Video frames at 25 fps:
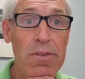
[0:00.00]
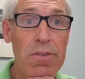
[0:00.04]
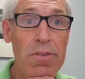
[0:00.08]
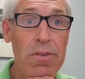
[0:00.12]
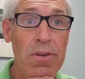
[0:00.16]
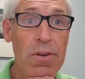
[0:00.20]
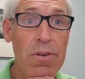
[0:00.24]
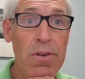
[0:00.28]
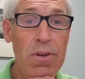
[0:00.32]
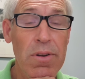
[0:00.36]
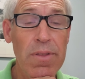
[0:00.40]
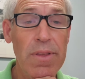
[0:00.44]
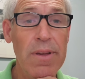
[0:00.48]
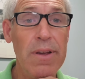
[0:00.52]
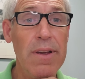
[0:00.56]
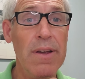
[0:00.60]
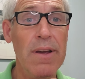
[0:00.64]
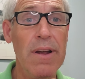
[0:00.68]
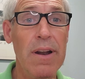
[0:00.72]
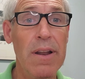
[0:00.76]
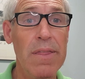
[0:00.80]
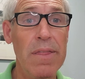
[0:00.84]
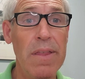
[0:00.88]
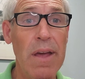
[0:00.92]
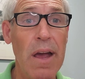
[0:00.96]
So you're thinking you
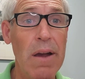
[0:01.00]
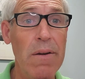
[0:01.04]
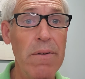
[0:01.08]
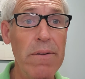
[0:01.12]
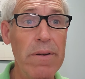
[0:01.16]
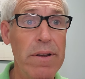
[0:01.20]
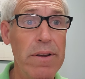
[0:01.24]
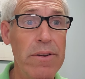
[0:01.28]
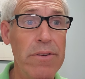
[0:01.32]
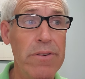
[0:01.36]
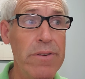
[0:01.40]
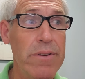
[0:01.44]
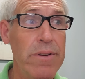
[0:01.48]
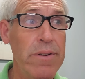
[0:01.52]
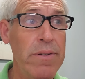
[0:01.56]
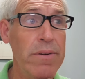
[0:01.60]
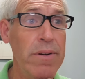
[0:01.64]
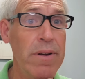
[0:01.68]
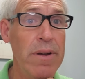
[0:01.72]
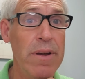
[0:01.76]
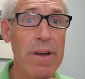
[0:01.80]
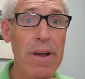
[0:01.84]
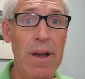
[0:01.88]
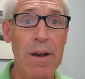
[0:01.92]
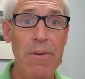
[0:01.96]
got a thyroid issue,
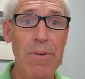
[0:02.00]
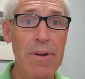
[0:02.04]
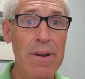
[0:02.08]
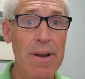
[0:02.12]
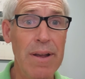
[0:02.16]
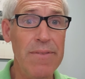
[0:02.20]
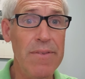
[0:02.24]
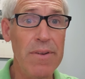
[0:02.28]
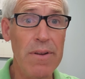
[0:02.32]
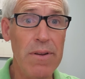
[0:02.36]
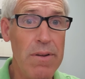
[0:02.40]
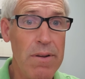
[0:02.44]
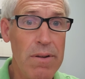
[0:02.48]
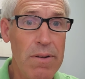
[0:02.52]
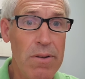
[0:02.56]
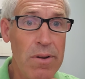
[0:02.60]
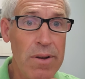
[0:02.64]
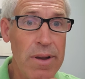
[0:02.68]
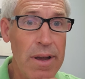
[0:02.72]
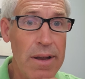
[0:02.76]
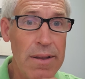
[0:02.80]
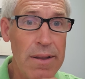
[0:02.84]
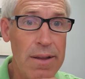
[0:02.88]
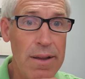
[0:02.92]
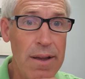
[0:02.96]
and we have to
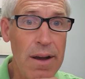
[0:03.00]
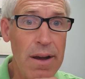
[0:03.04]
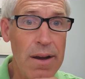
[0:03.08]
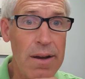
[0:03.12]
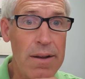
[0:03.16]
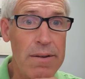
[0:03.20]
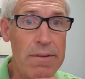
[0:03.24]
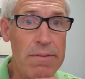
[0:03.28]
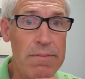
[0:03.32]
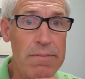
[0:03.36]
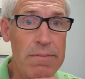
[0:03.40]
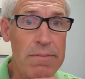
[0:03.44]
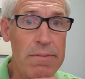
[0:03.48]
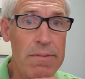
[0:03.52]
look at the gut.